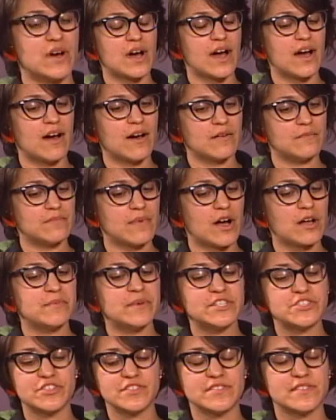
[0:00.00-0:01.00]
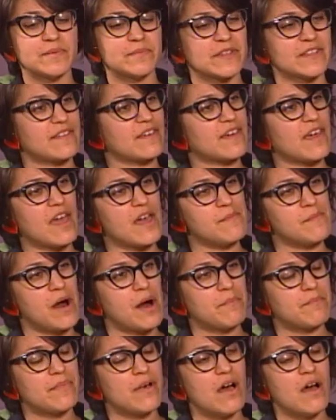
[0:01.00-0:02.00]
Um, I'll mention something that came
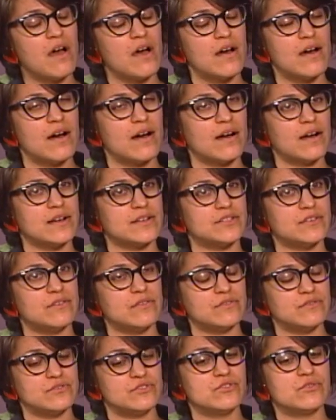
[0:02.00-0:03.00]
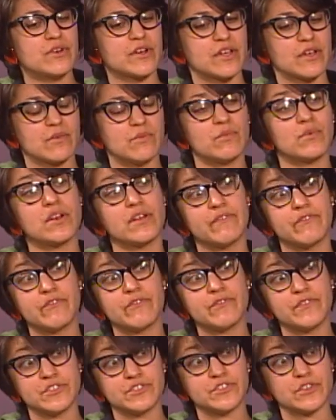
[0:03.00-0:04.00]
up uh, during one of
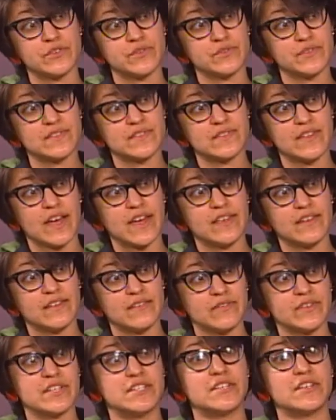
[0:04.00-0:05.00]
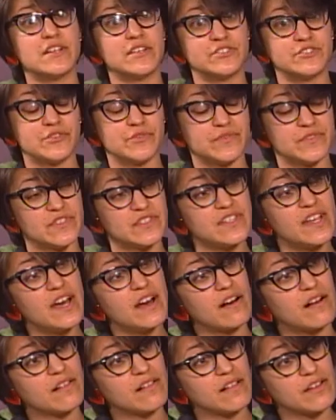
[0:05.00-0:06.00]
the shows that we did on Truth to
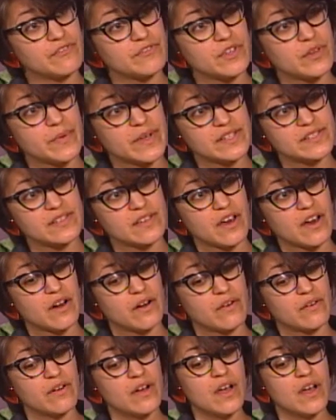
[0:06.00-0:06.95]
Tell a few weeks ago.